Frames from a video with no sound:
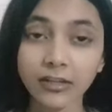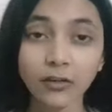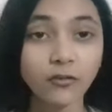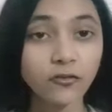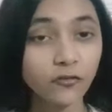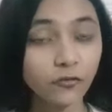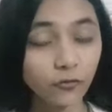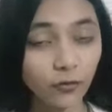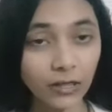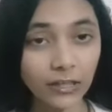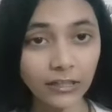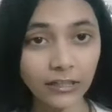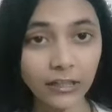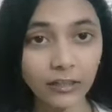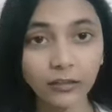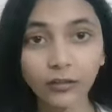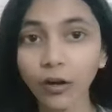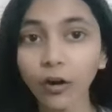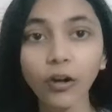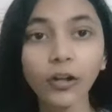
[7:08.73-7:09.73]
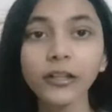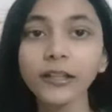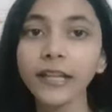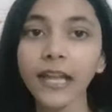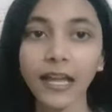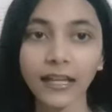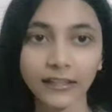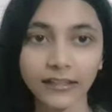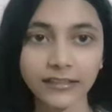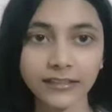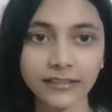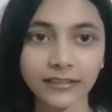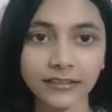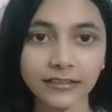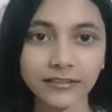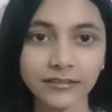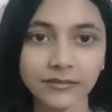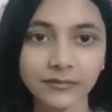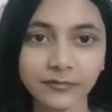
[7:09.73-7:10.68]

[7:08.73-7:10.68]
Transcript: Australian or Canadian.